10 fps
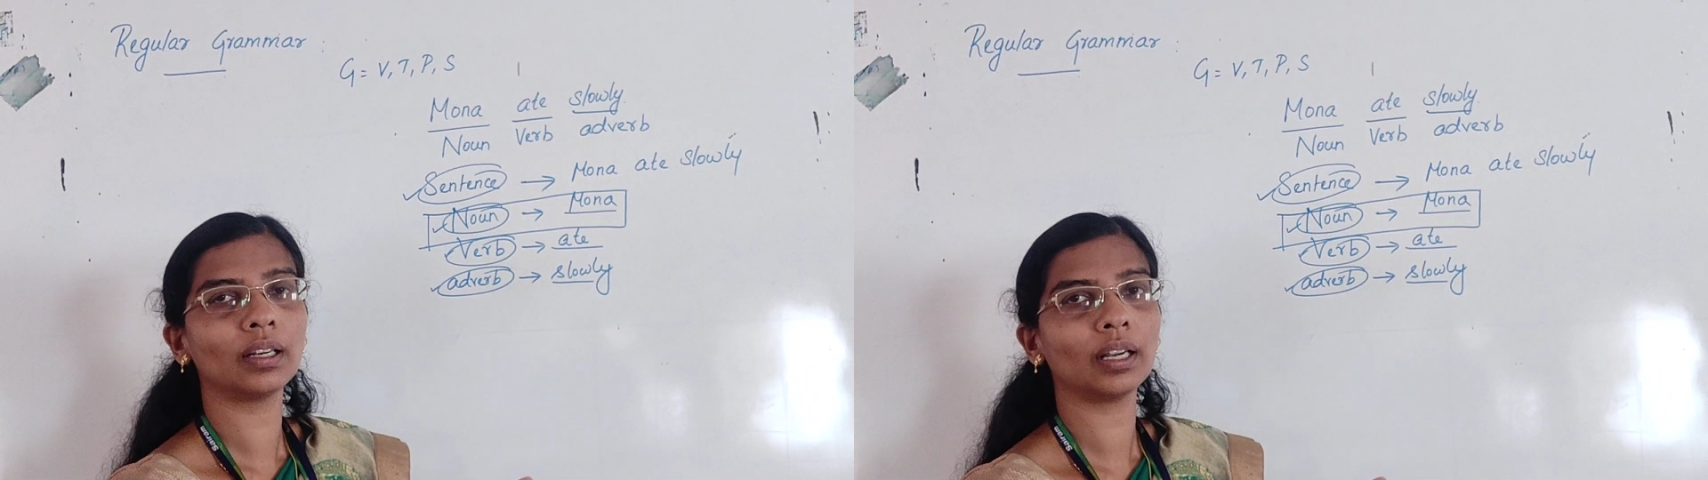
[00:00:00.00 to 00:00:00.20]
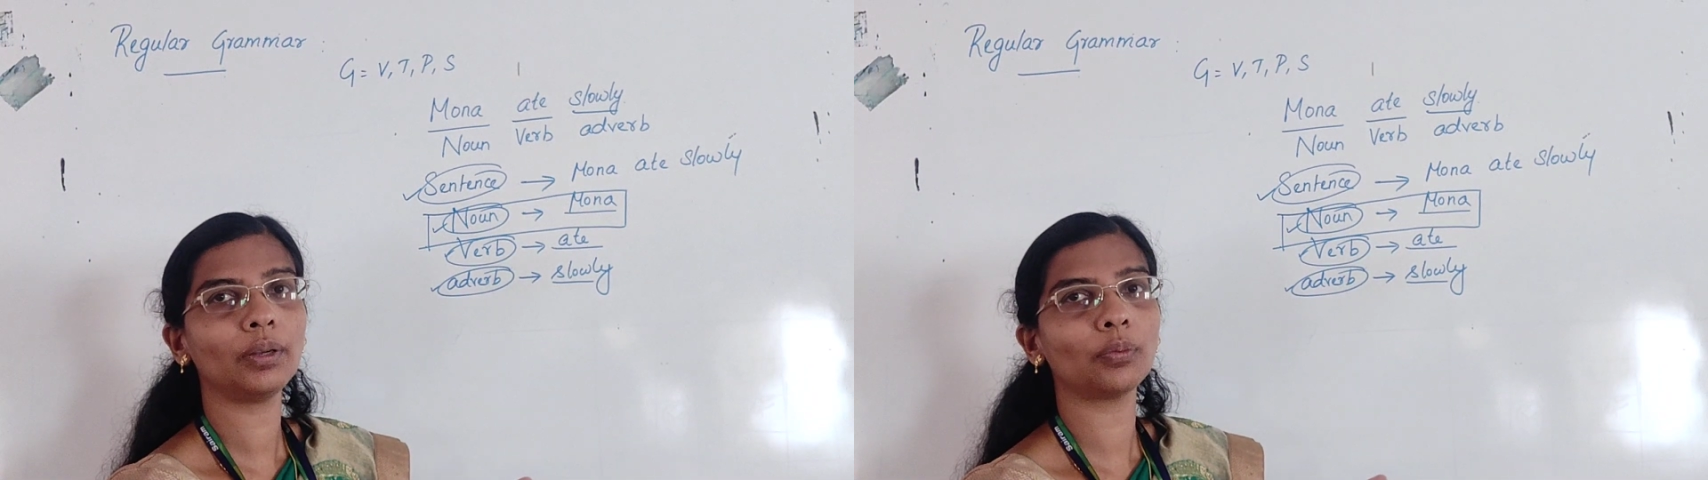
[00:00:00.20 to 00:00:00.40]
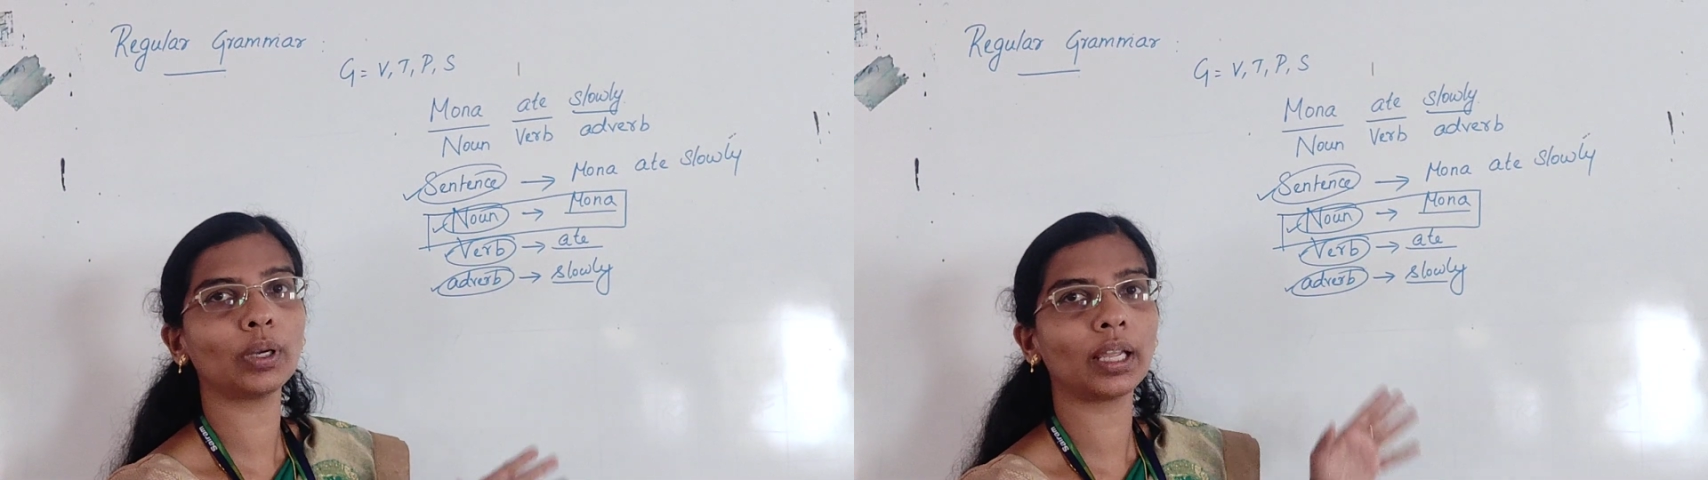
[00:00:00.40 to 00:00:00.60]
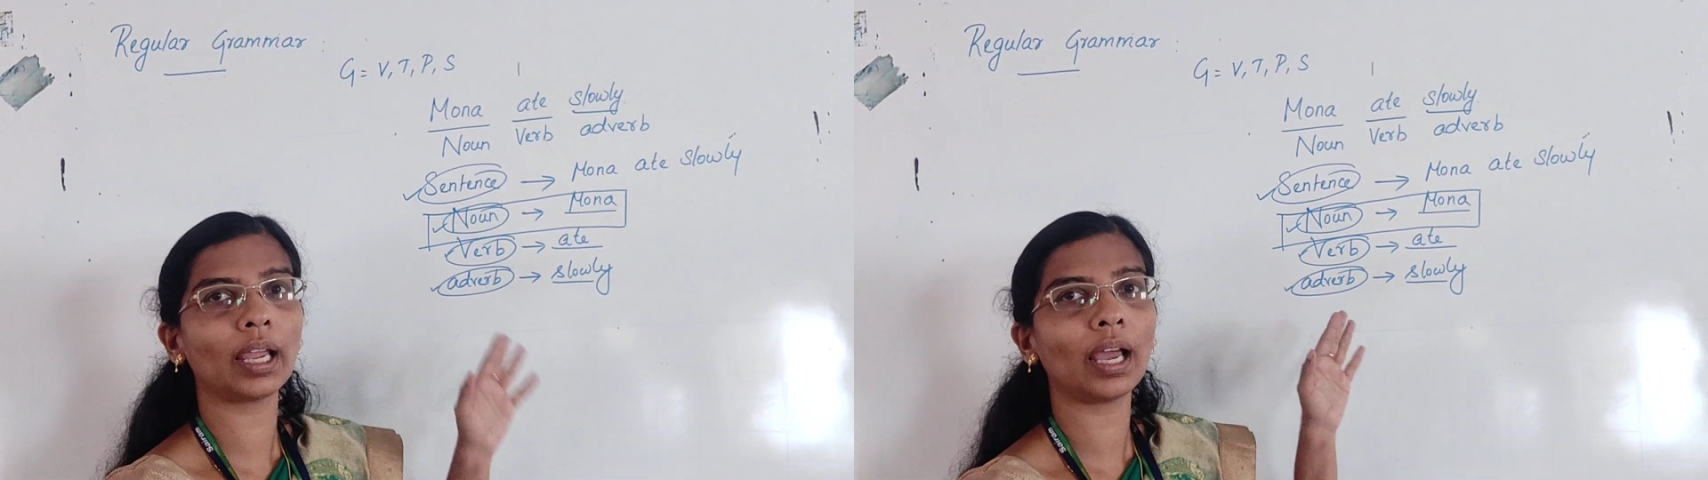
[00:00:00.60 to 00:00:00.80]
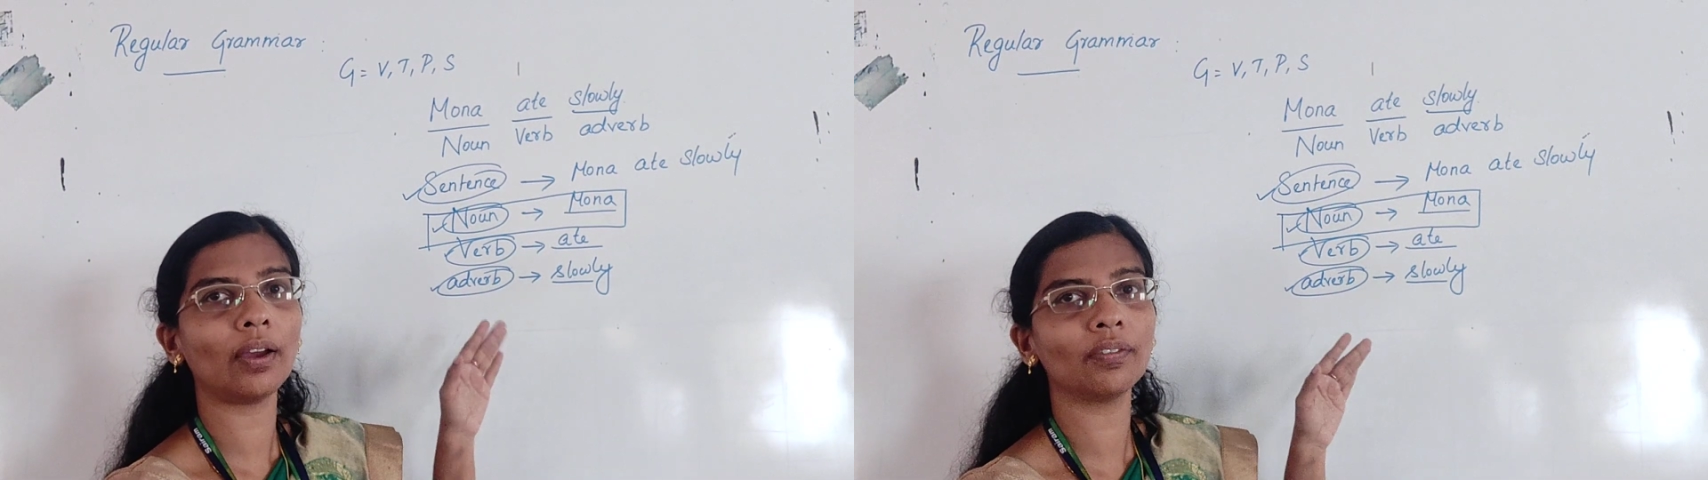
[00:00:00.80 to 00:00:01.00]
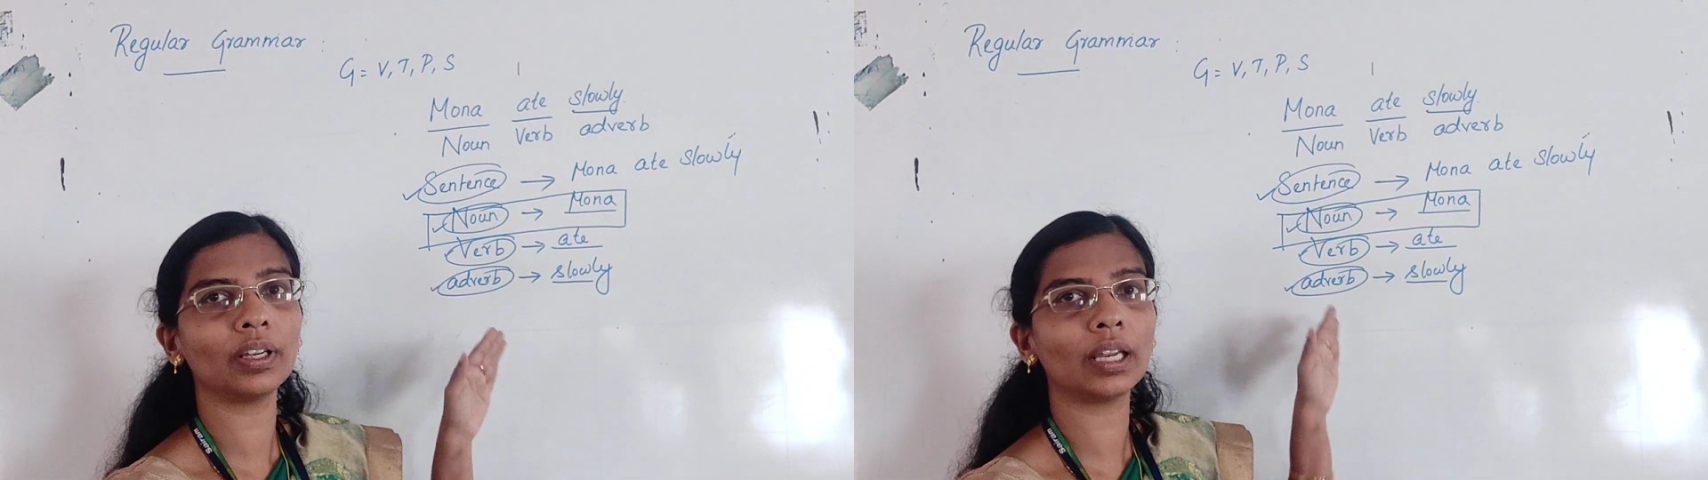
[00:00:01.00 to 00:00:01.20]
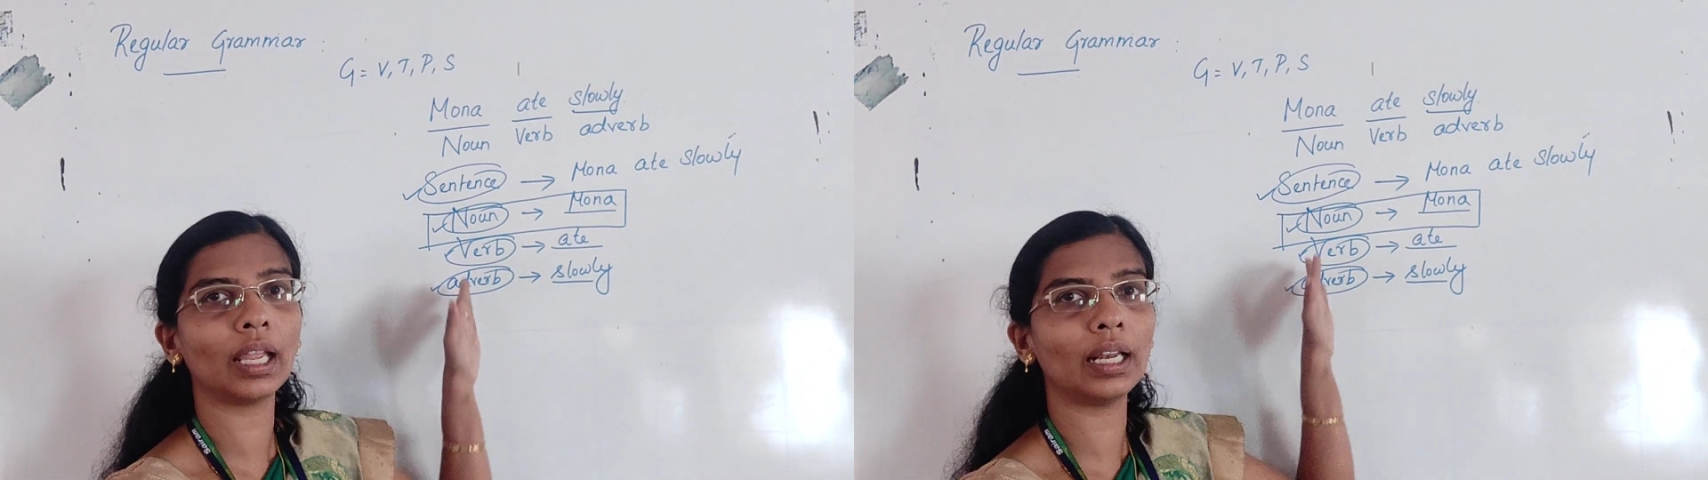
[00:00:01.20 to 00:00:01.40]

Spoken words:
Right? What I have in